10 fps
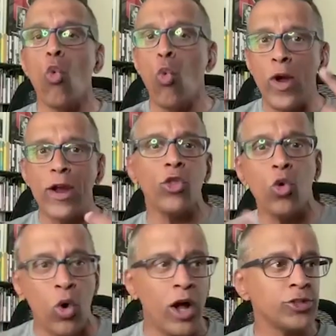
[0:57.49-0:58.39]
We're
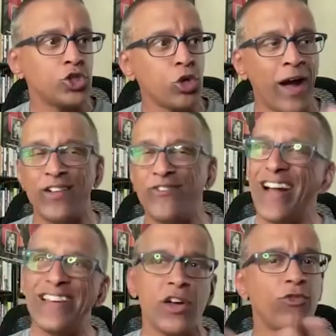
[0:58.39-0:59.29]
the ones trying to
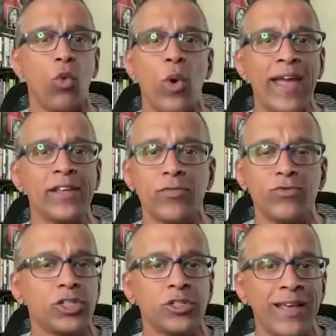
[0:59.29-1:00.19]
find different ways of
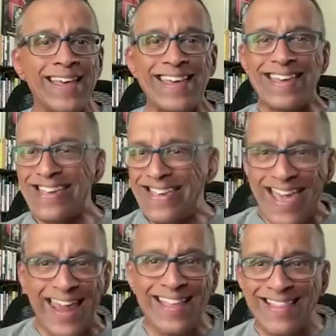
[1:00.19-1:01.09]
just
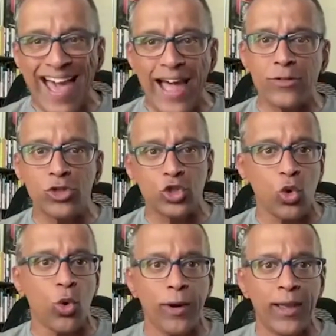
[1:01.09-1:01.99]
getting that
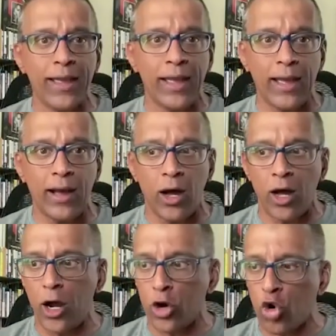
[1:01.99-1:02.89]
story
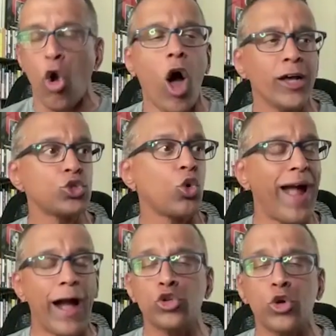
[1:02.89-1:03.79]
across, or
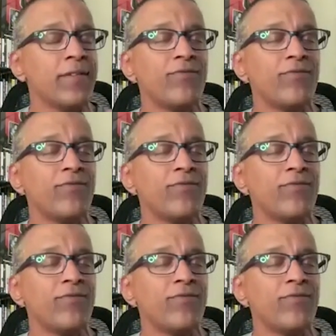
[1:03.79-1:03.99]
trying to